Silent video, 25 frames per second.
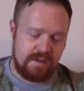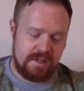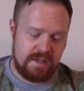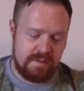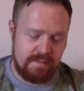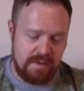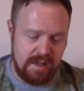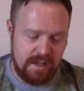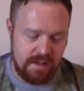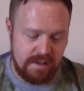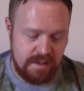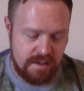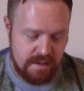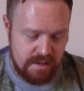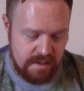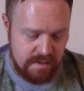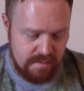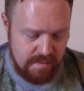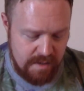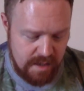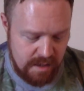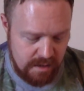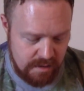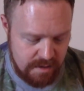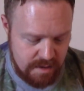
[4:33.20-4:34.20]
It smells
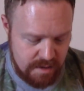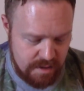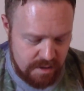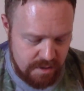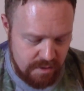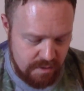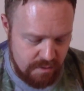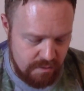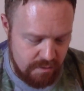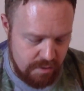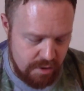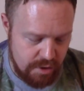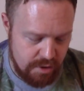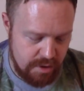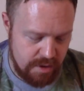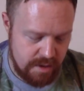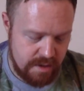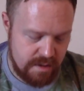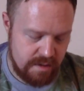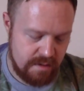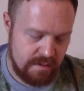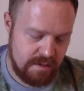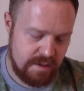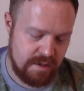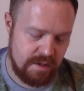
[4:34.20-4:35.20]
smells so good.
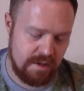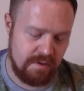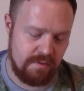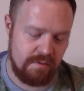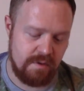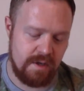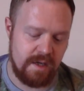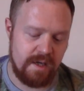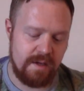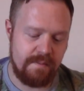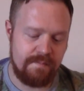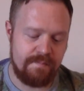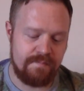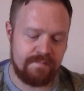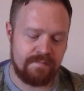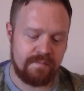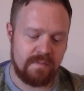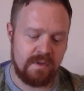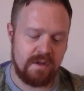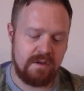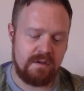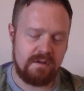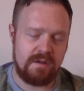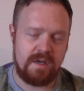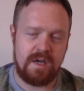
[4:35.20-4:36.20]
So um,
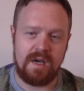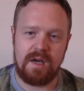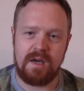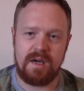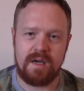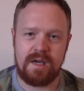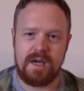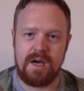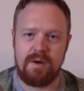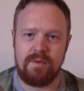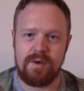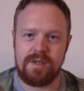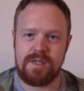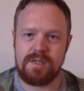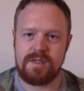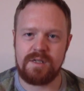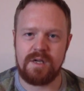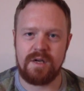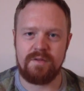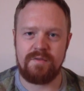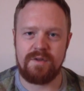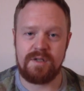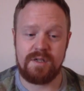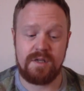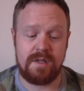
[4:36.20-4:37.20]
yeah, I can't wait to
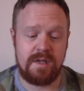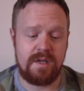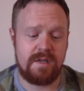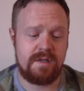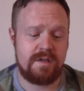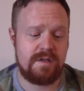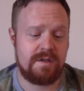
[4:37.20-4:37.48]
dive into this.